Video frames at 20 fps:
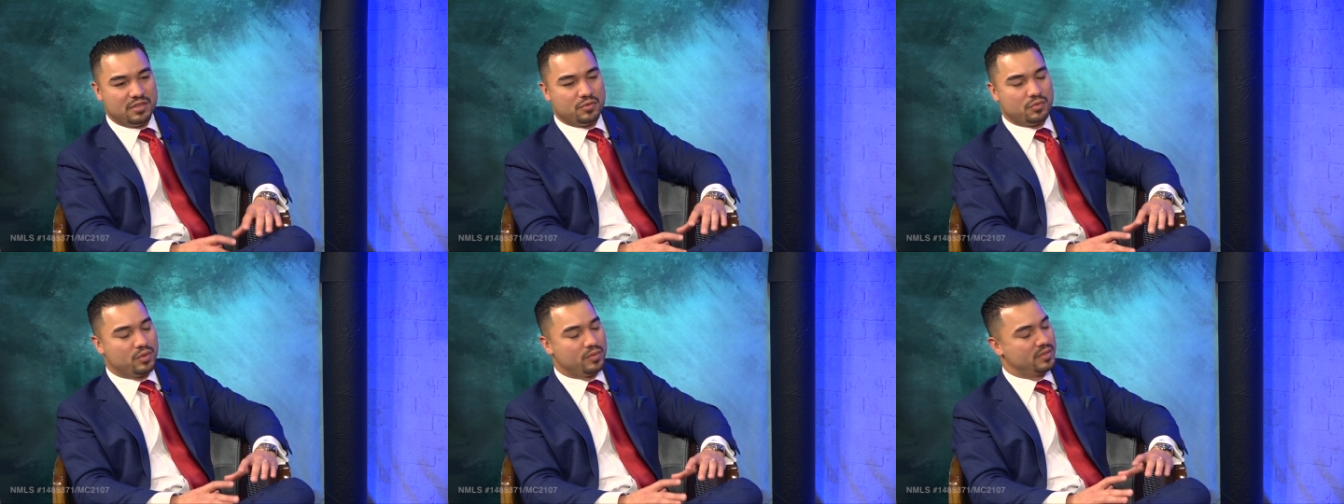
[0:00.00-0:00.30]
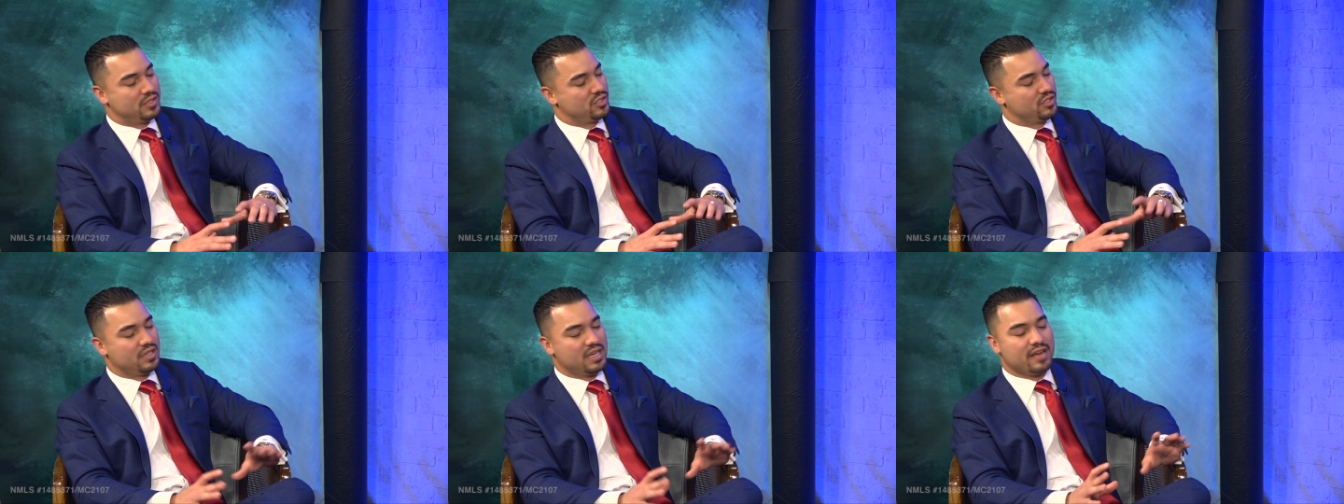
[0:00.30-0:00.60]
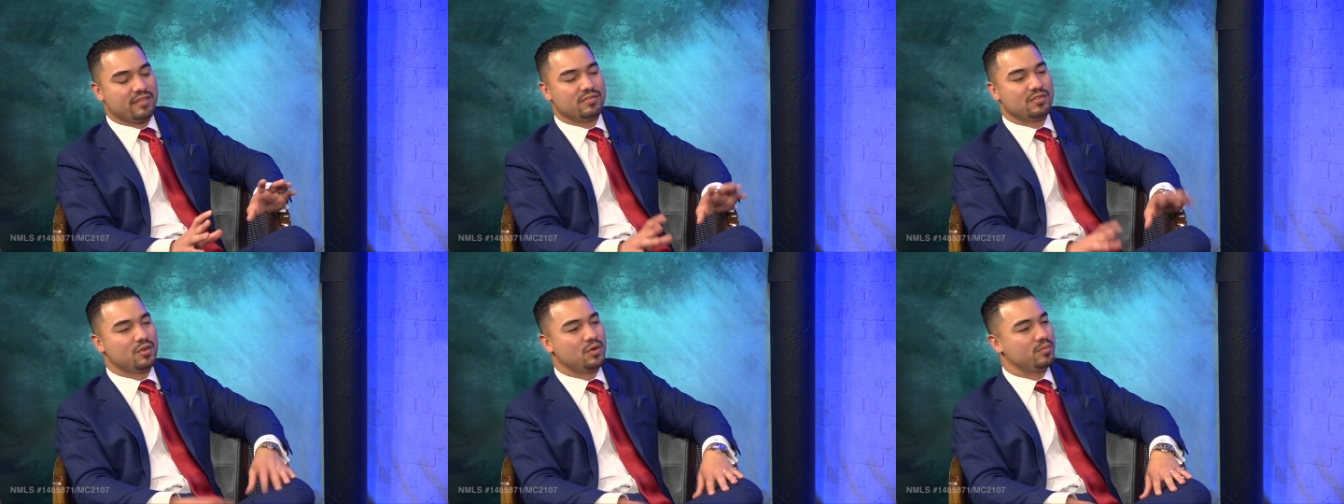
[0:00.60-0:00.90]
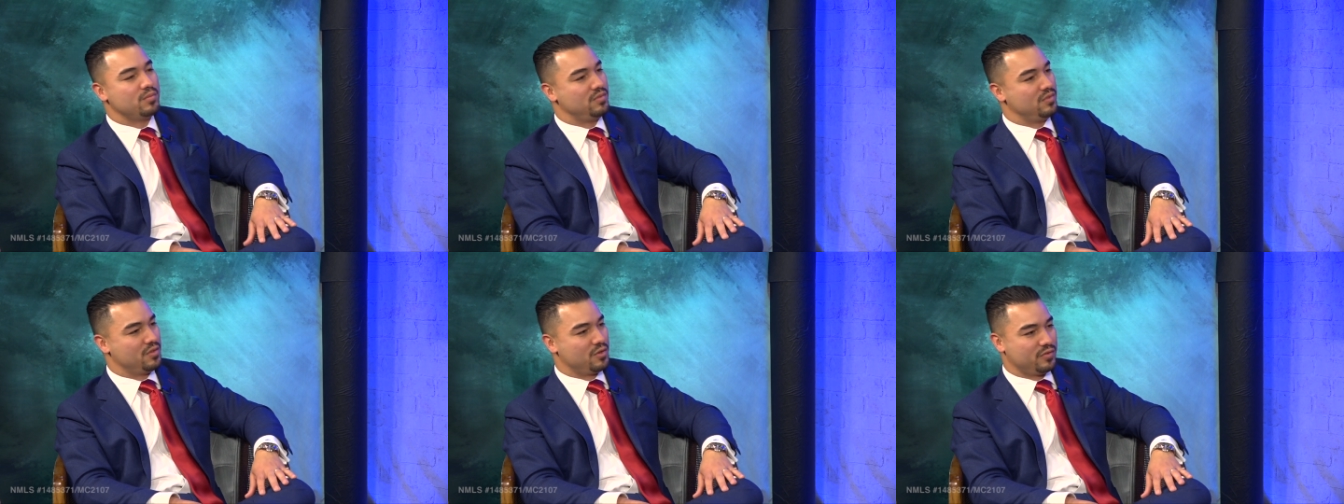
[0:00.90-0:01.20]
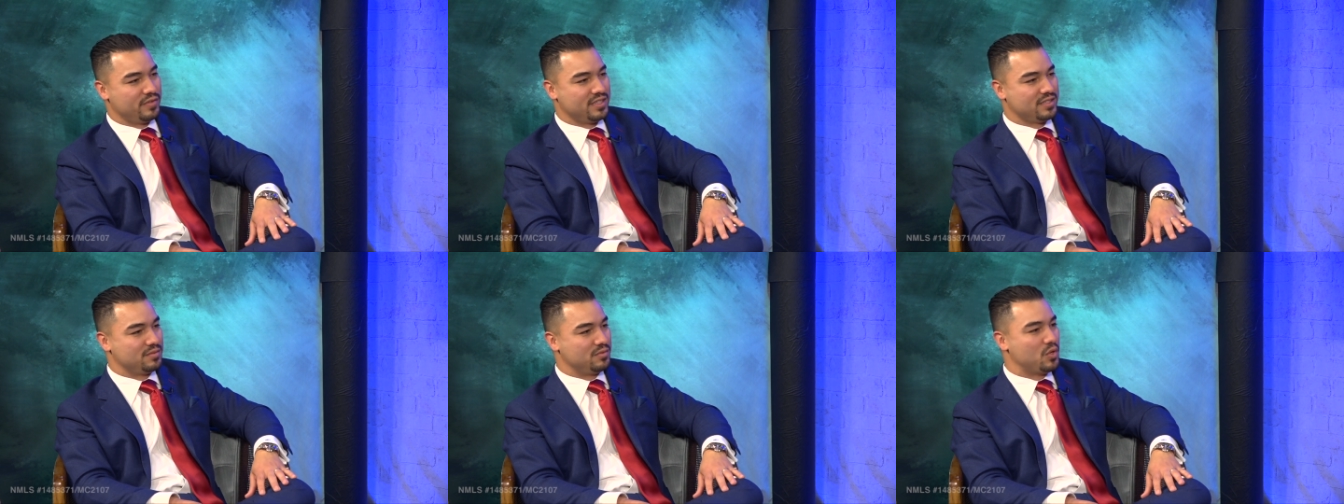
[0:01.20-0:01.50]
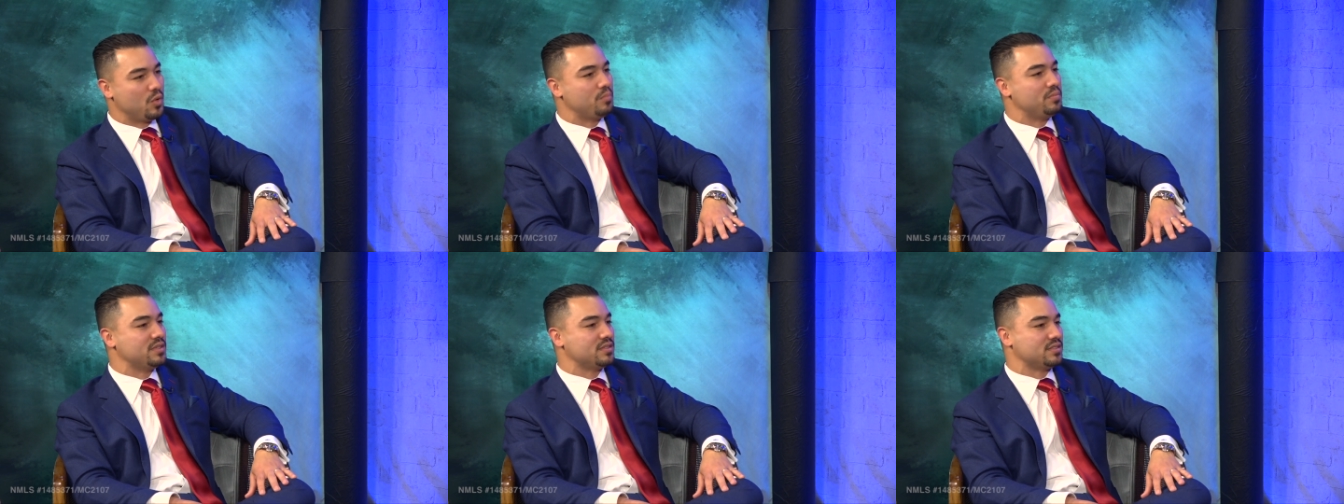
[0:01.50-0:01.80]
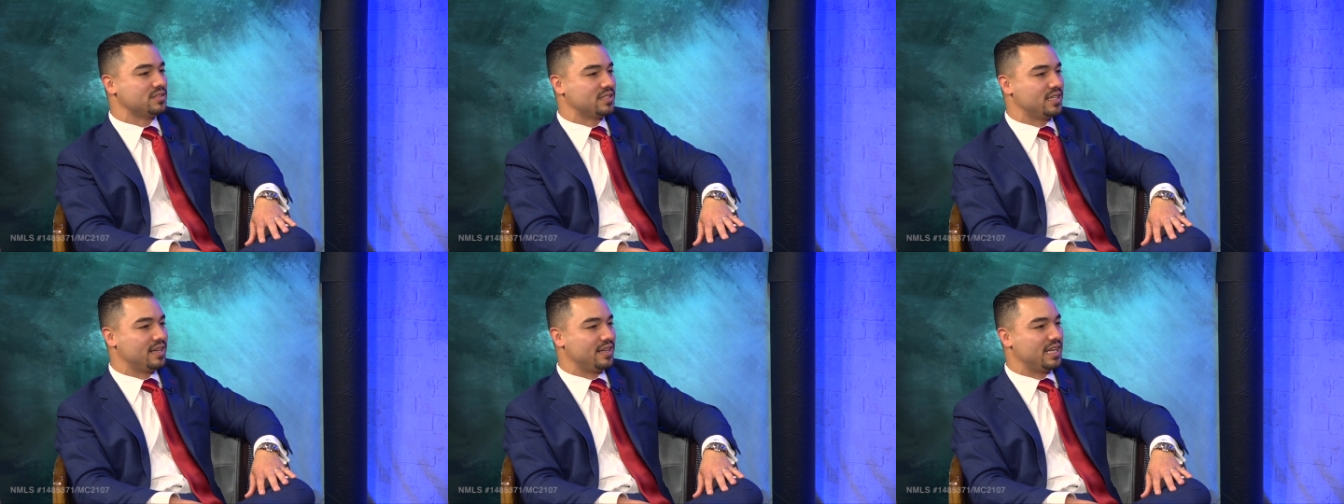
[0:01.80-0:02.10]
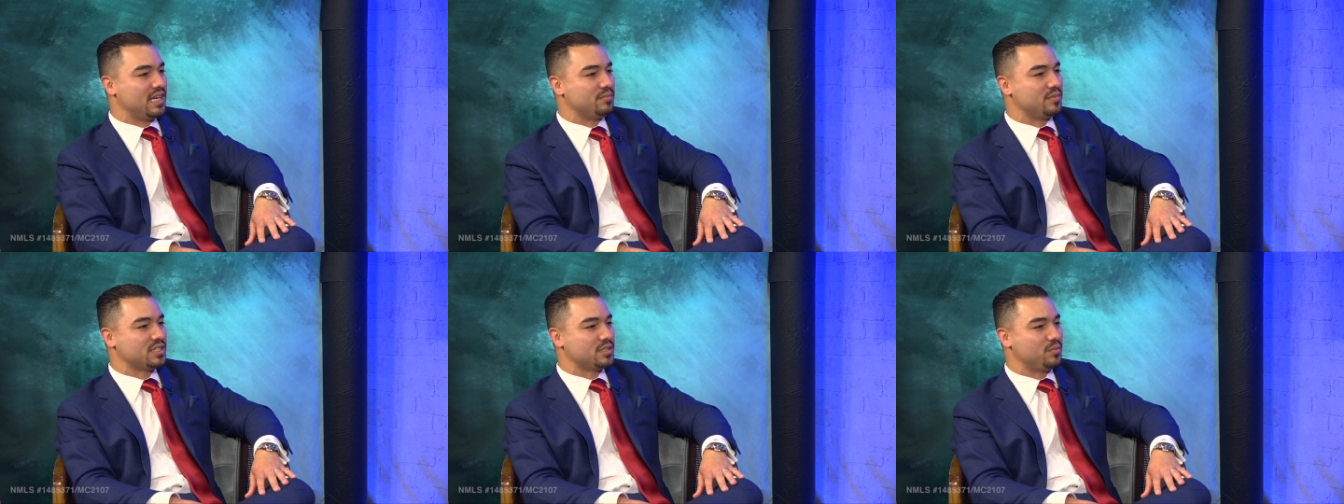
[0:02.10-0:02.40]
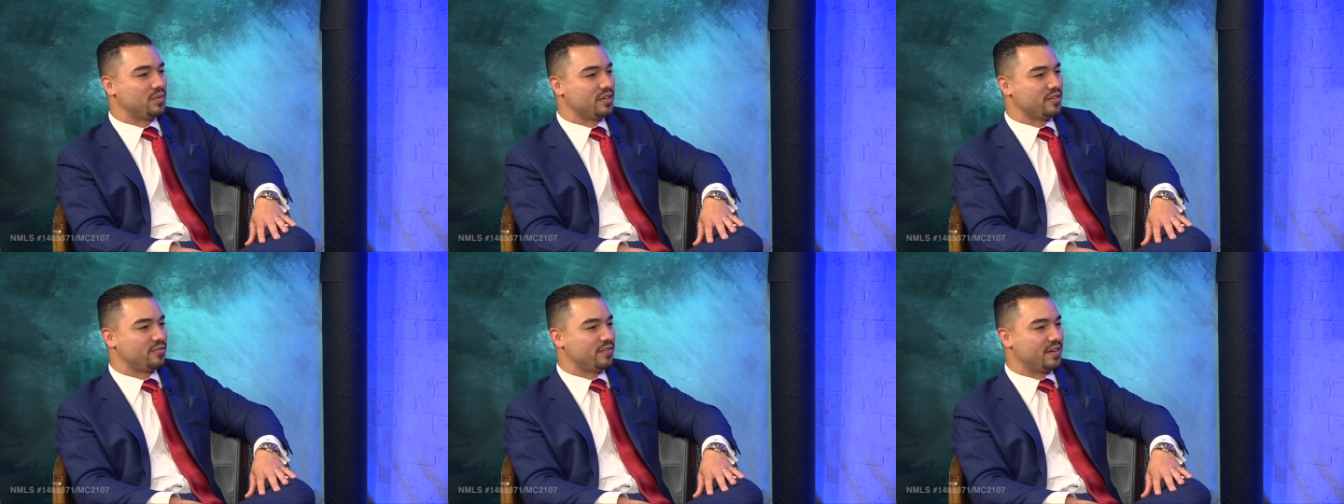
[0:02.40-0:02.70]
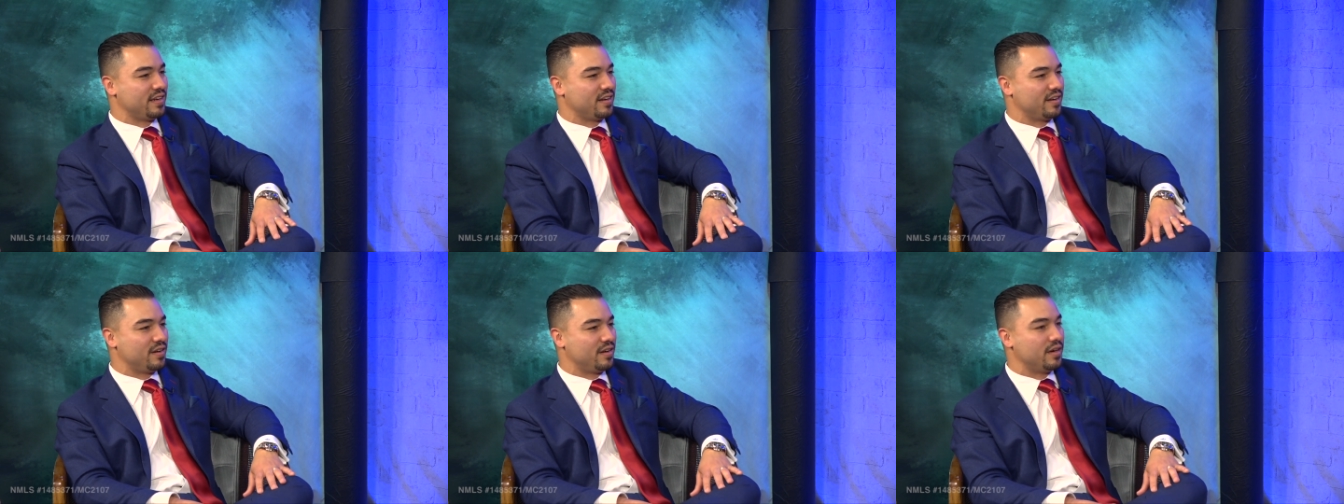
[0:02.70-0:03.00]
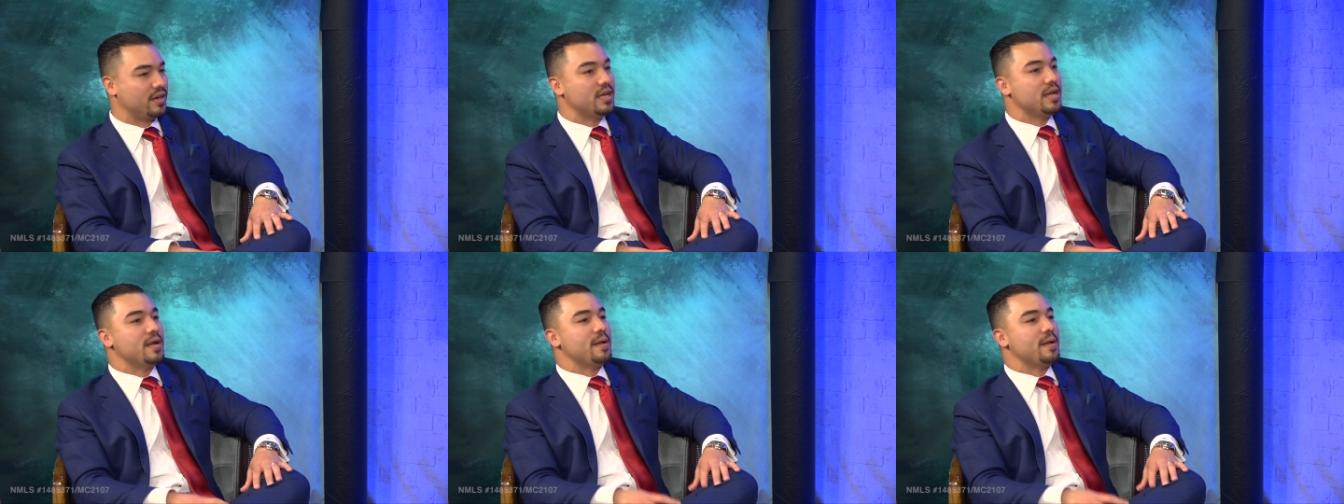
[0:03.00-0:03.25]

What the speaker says: It shouldn't have no reason, no business getting that much money for that car.